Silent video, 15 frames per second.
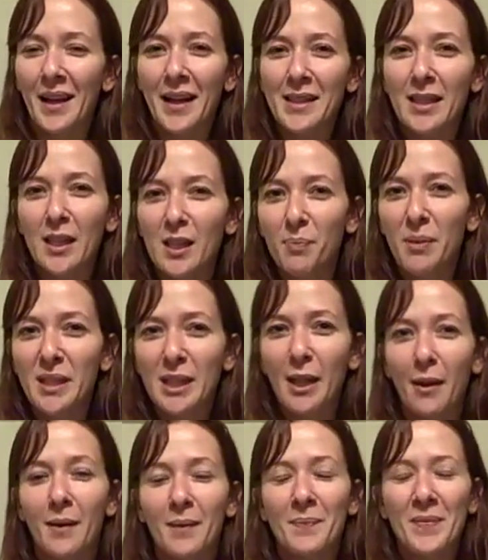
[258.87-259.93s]
I said
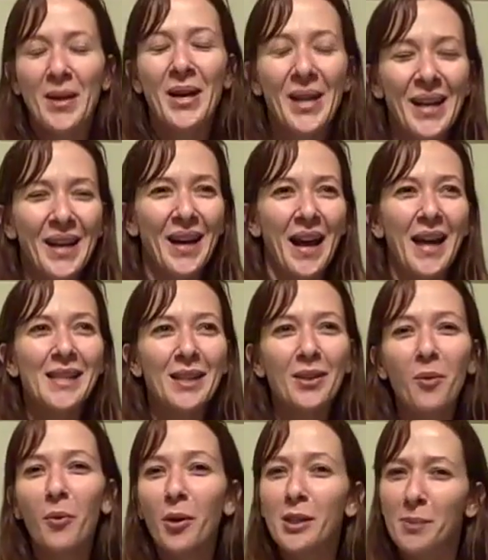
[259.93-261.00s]
specific. I said the
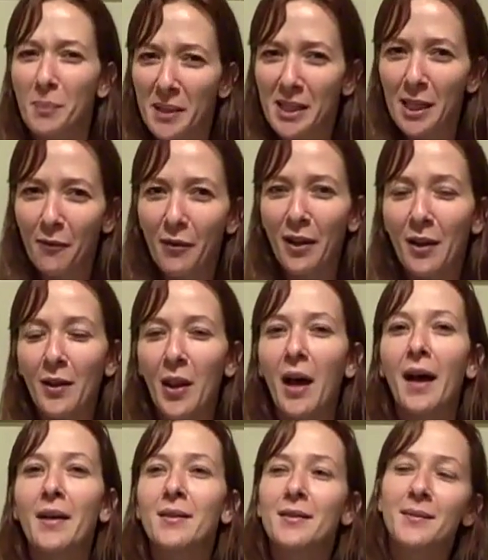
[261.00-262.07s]
word specific a
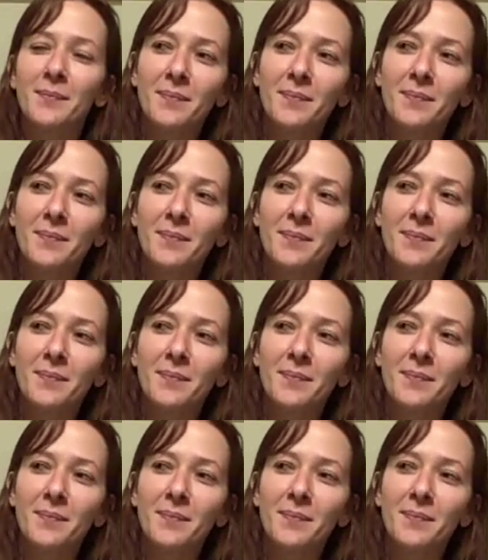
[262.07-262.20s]
lot.